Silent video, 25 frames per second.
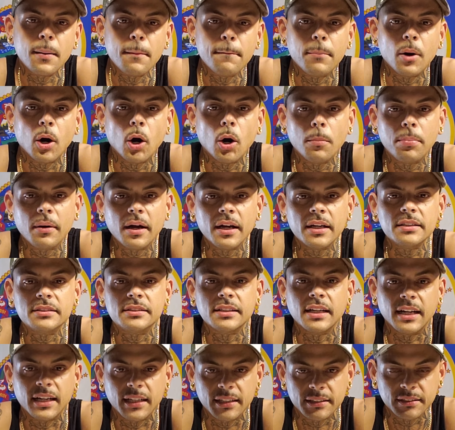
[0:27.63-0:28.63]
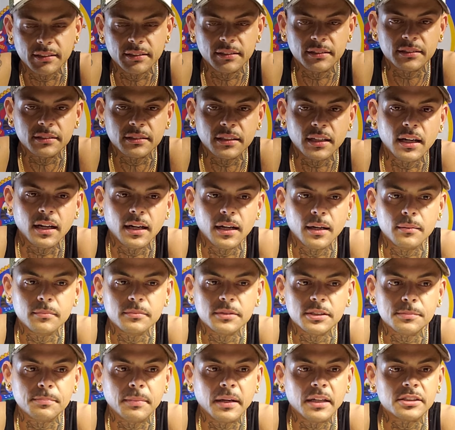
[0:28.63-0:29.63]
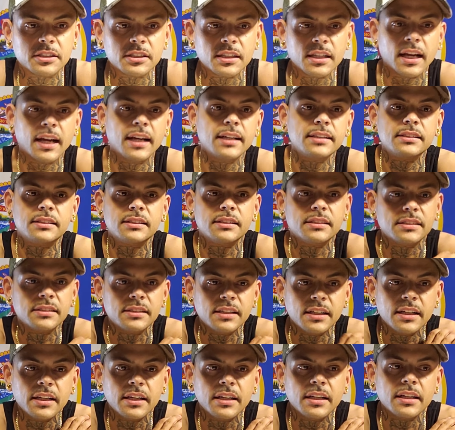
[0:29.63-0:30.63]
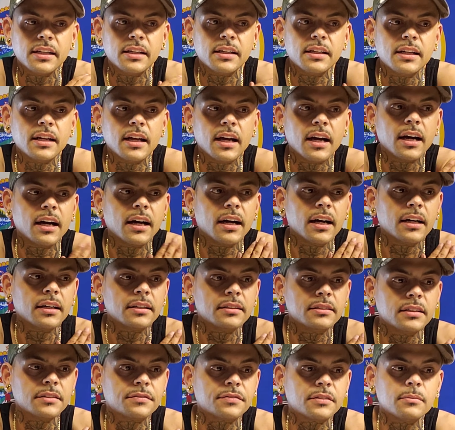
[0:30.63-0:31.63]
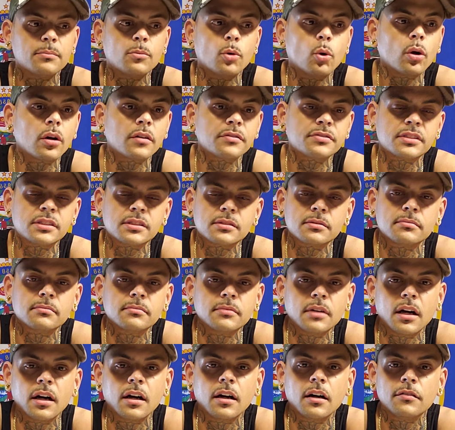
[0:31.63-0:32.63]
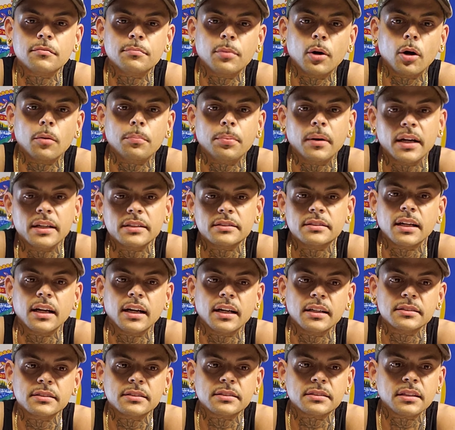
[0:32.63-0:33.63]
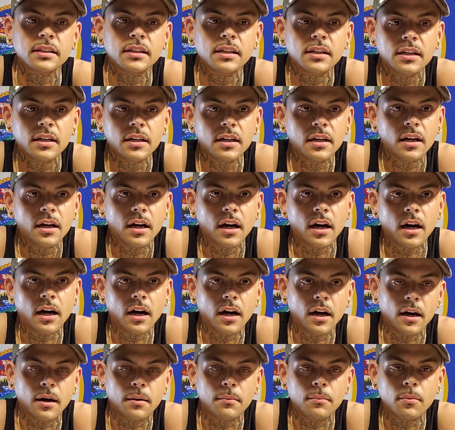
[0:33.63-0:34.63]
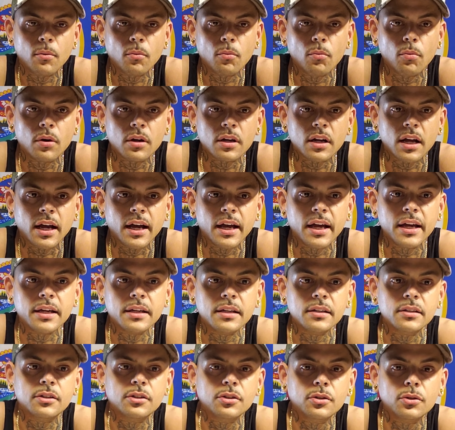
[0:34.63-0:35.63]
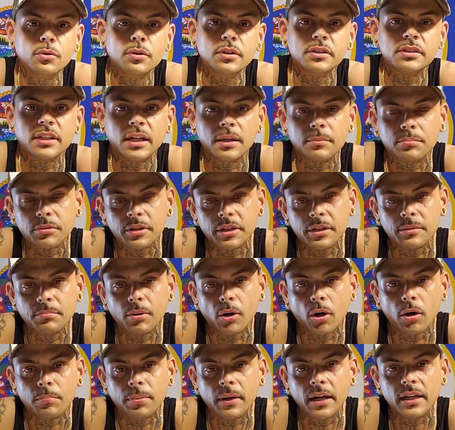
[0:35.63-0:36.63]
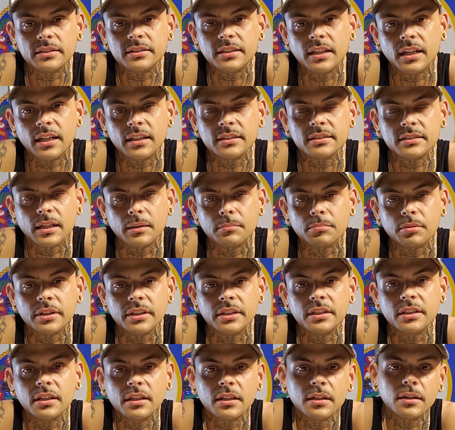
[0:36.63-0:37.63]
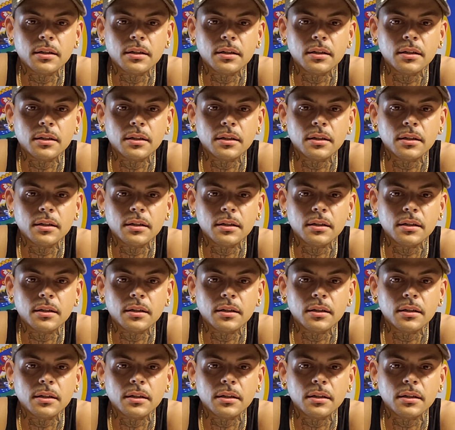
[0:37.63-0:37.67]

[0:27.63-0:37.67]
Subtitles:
ball pythons, specializing in different morphs of ball pythons. What I do is I breed ball pythons, I breed